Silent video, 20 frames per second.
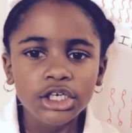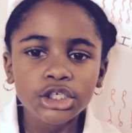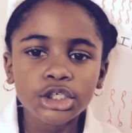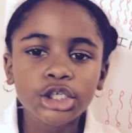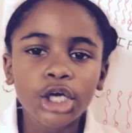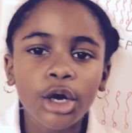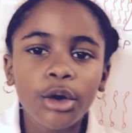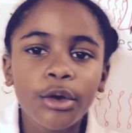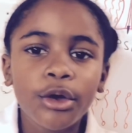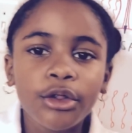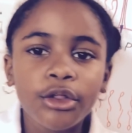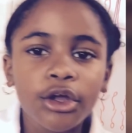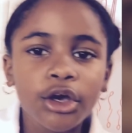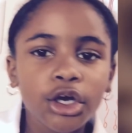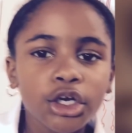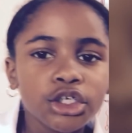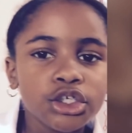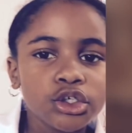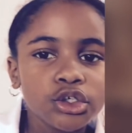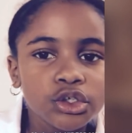So,
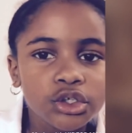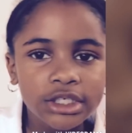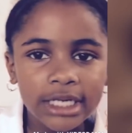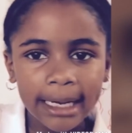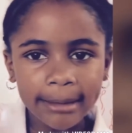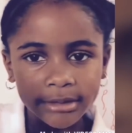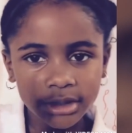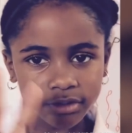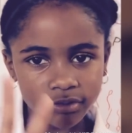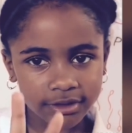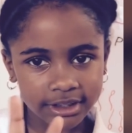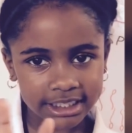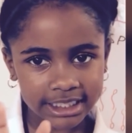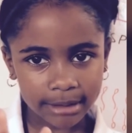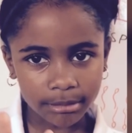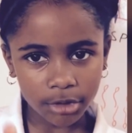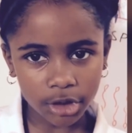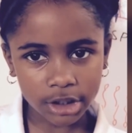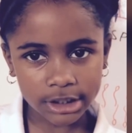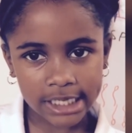there are two types of
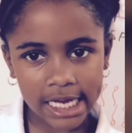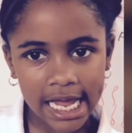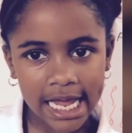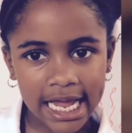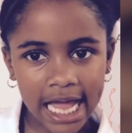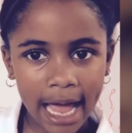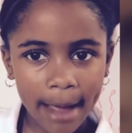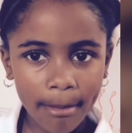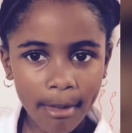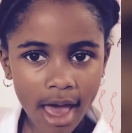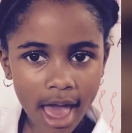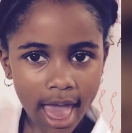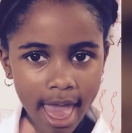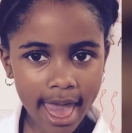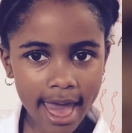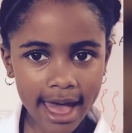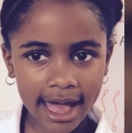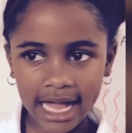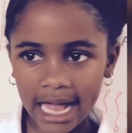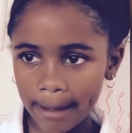receptors, GABA
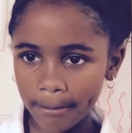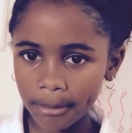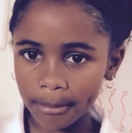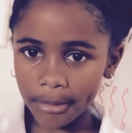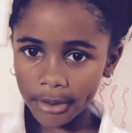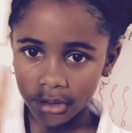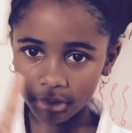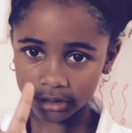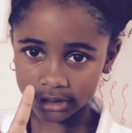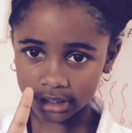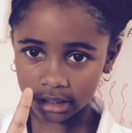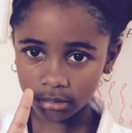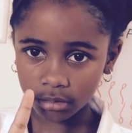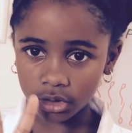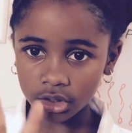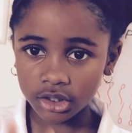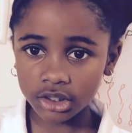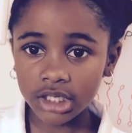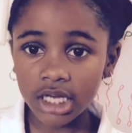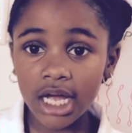A and GABA B
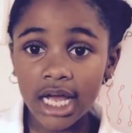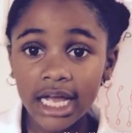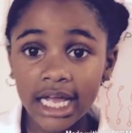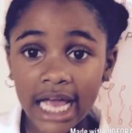receptors.